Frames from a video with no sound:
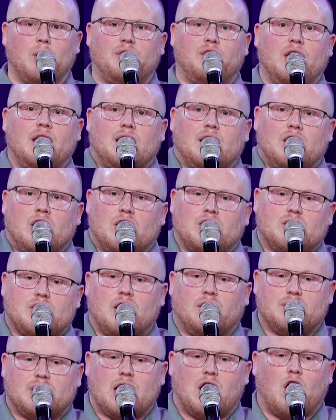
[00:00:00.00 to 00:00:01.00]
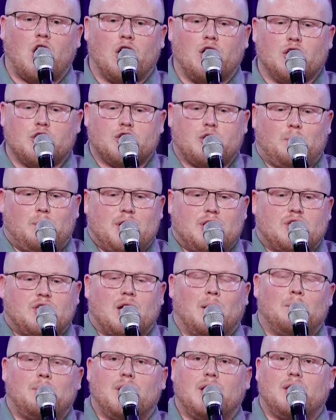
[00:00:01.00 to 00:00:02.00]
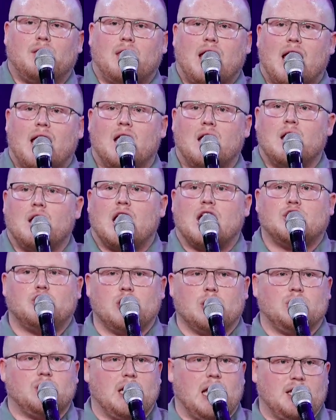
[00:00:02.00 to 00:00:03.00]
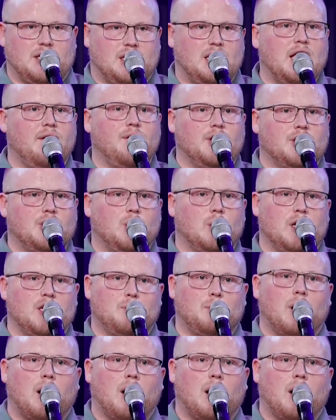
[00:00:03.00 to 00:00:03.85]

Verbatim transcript: we think in ourselves that honor should be something that is just is given to us.